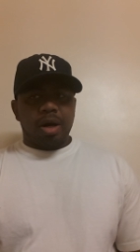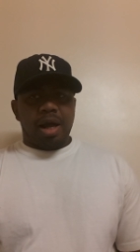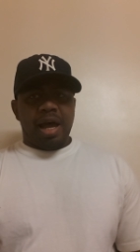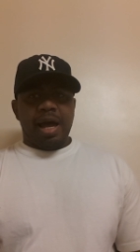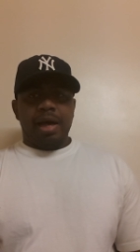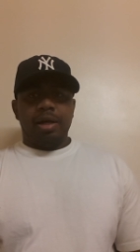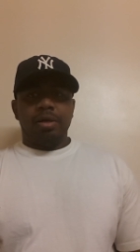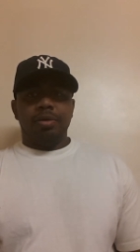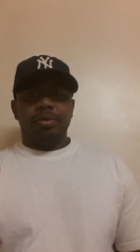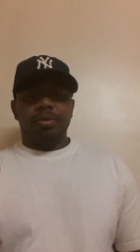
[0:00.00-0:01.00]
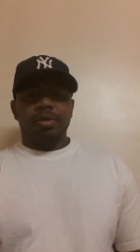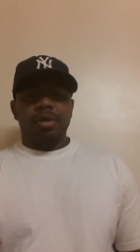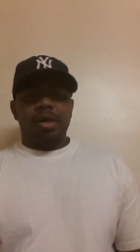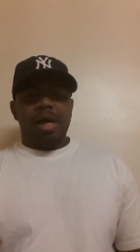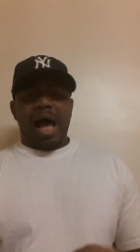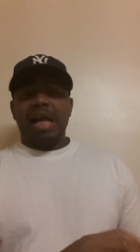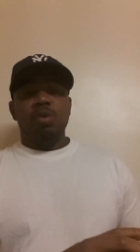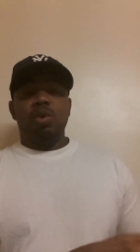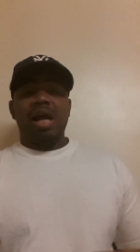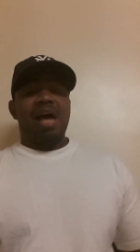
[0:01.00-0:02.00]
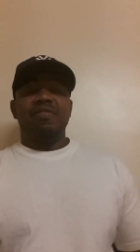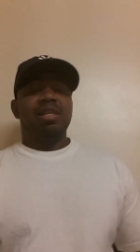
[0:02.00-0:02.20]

And I didn't want to have